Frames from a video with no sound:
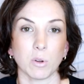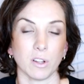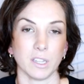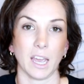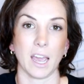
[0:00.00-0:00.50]

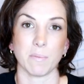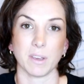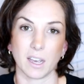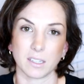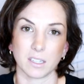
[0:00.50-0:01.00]
on the
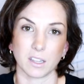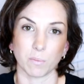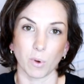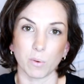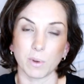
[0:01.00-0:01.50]
ABS at the
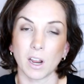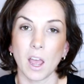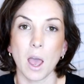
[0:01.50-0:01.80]
moment.